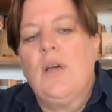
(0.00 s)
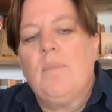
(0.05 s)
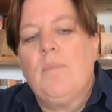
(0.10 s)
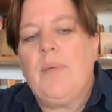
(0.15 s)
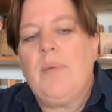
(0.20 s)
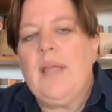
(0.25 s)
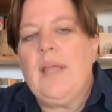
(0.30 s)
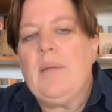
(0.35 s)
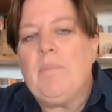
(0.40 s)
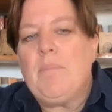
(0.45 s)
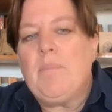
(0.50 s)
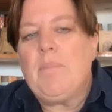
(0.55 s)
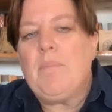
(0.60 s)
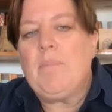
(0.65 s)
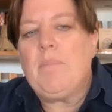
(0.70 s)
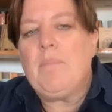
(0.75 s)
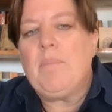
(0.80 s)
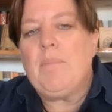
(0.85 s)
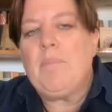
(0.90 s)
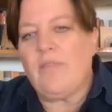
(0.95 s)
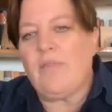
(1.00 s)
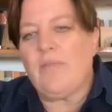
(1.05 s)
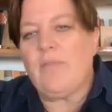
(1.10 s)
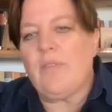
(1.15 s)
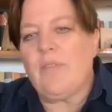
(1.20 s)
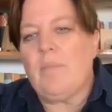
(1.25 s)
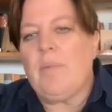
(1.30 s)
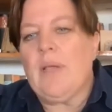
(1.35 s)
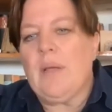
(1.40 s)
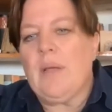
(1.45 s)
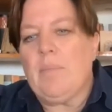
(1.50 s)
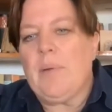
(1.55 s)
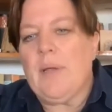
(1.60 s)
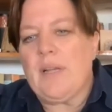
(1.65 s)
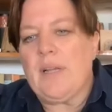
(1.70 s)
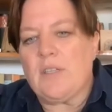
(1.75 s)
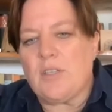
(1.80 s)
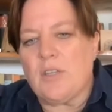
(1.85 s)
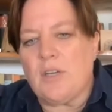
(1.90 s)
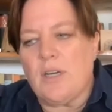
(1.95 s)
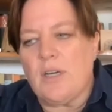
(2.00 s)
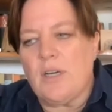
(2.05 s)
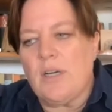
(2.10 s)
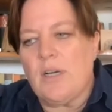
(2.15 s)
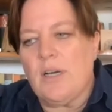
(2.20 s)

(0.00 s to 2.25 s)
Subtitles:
being part of the bigger picture.